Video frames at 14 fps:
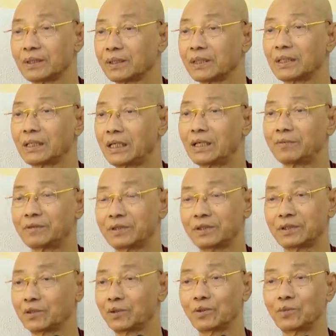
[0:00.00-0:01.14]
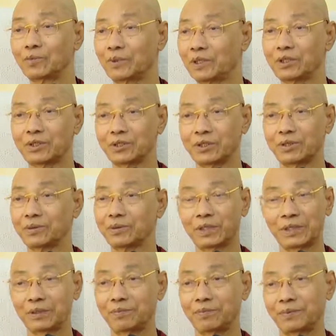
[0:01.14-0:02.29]
They have no place to
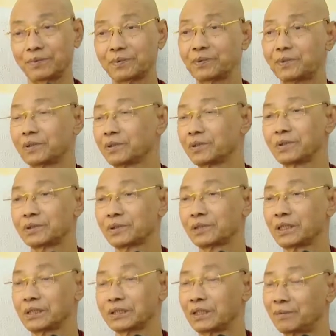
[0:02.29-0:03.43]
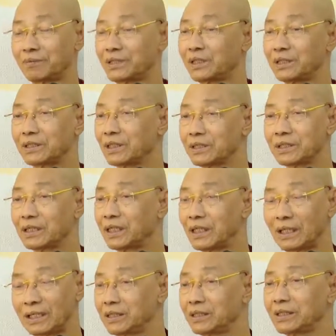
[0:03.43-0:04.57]
keep. Such a place as
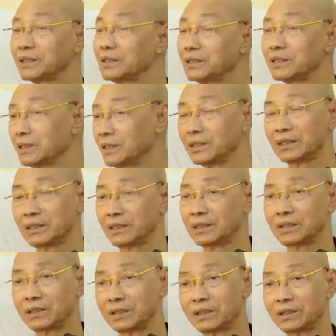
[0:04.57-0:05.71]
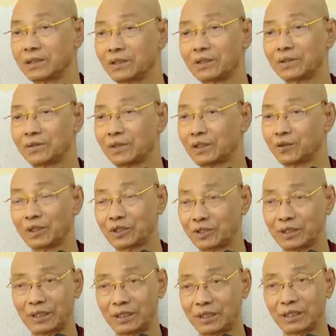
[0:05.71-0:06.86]
I request
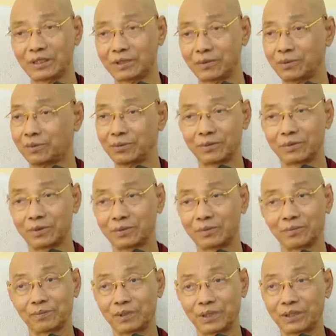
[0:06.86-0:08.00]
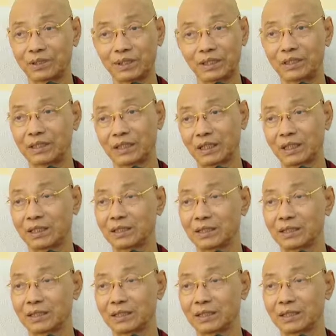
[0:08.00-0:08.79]
them to place here.